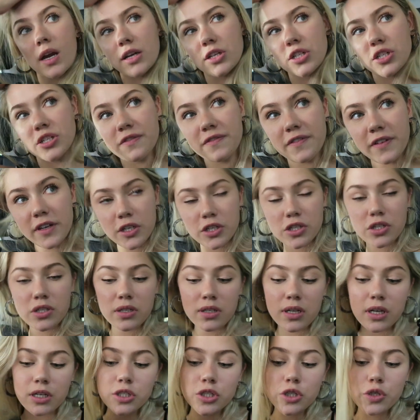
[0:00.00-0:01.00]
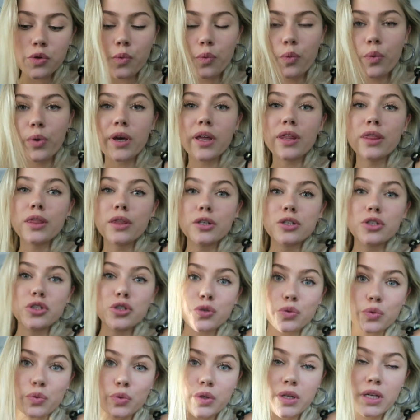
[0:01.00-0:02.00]
I just finished lunch with
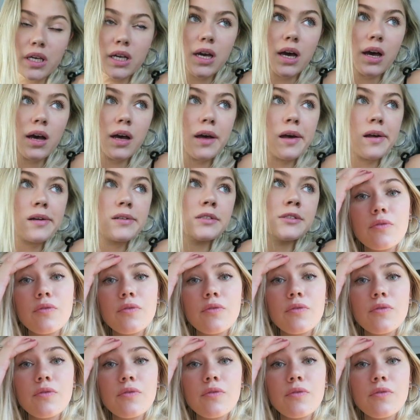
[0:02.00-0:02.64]
Julia.